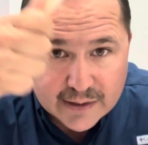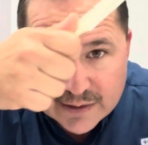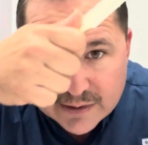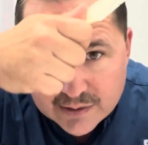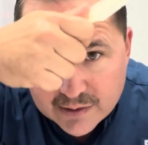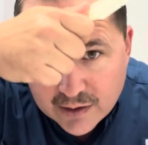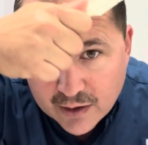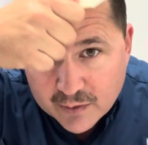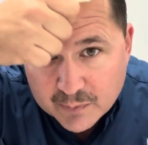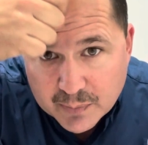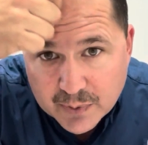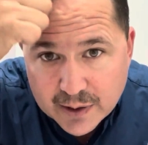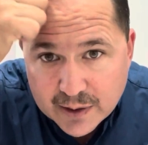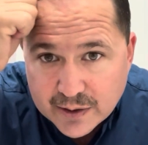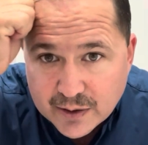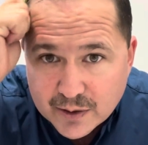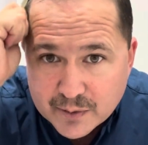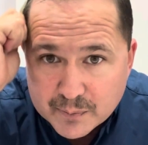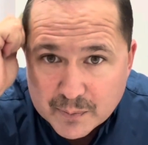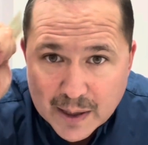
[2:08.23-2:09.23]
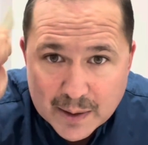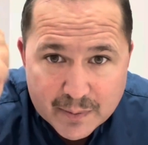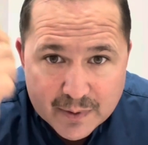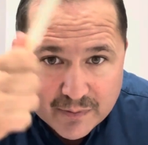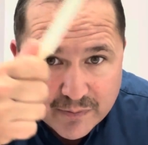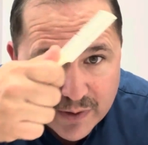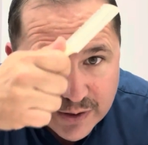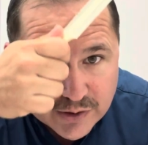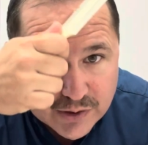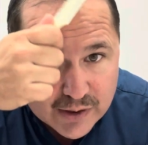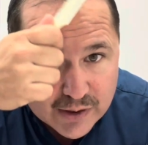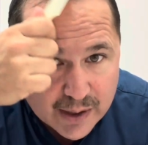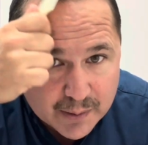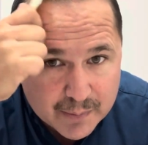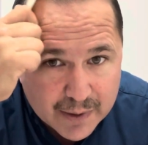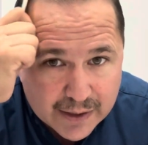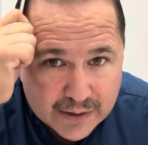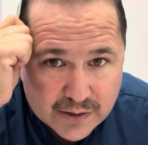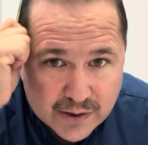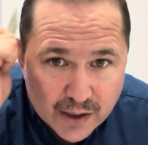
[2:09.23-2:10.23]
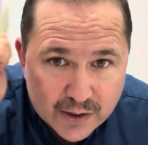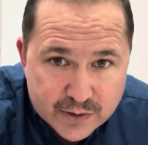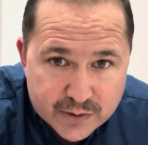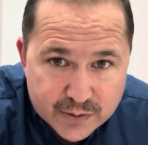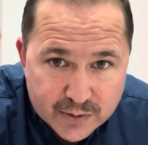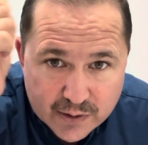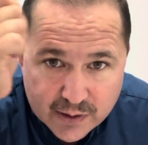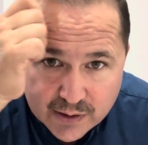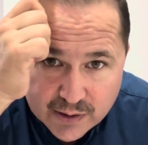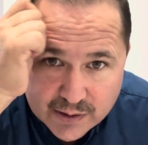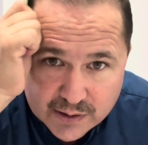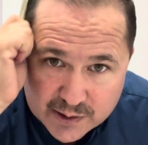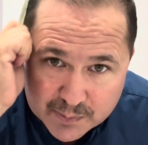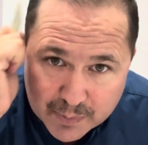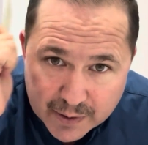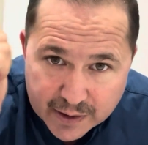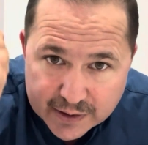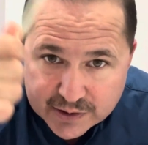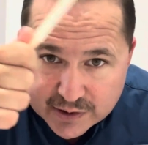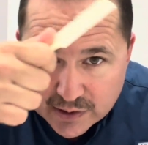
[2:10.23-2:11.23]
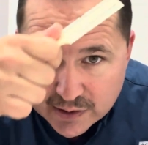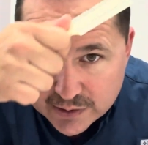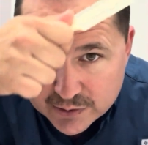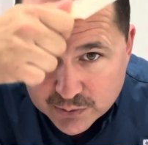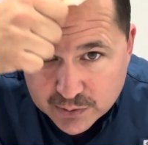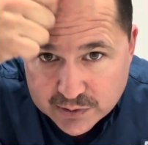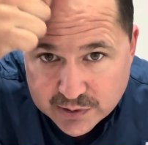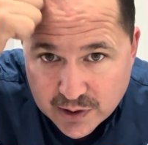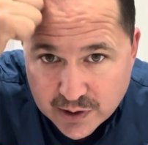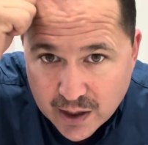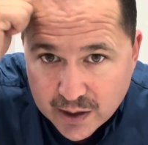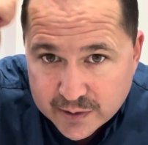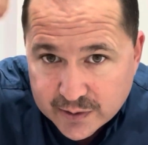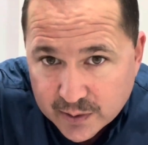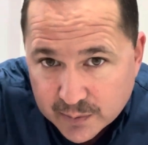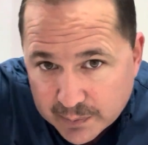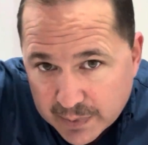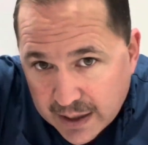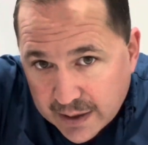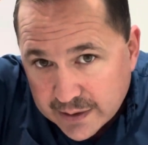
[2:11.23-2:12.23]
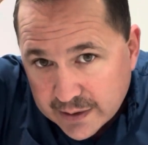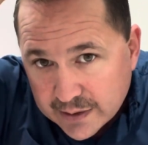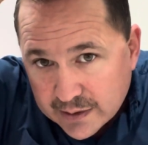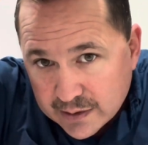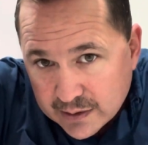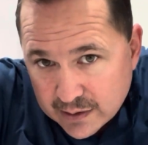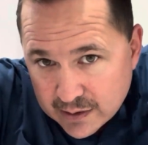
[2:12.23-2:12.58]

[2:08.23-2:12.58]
stuff. But maybe eventually I might talk to a specialist or a doctor about it.